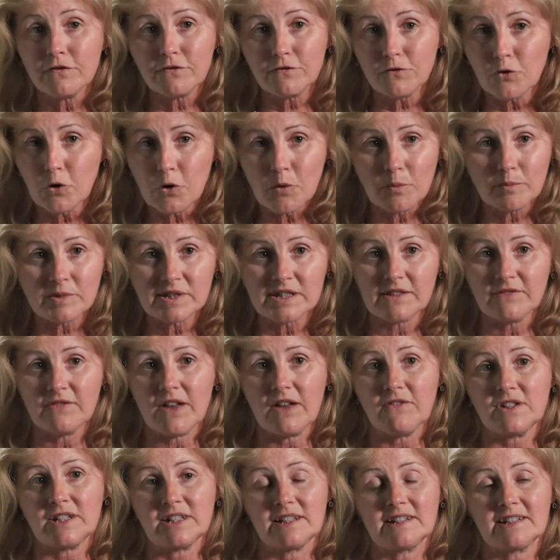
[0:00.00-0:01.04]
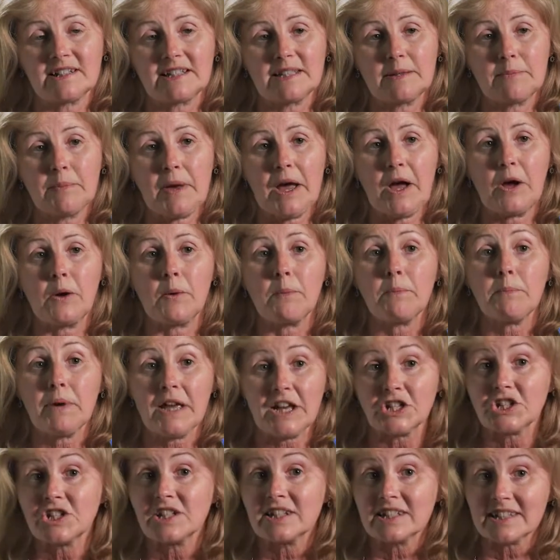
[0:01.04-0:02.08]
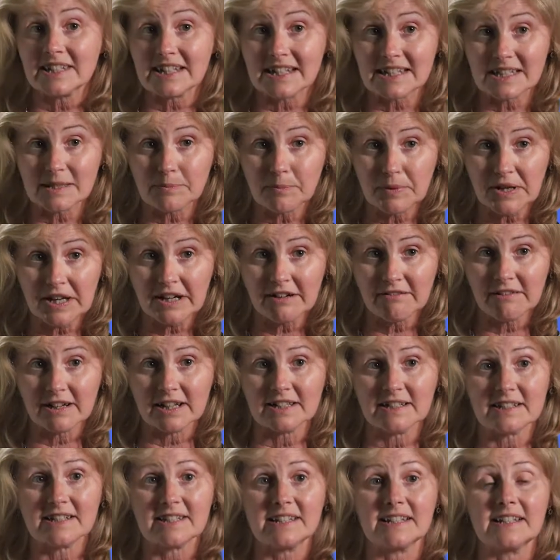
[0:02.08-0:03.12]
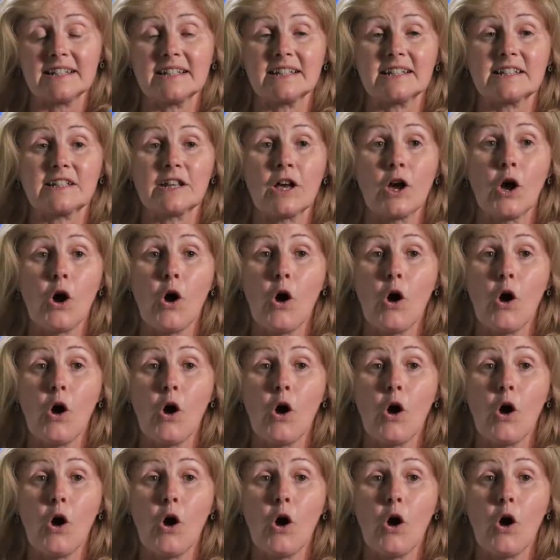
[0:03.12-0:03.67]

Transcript: forms of evidence about patients' experiences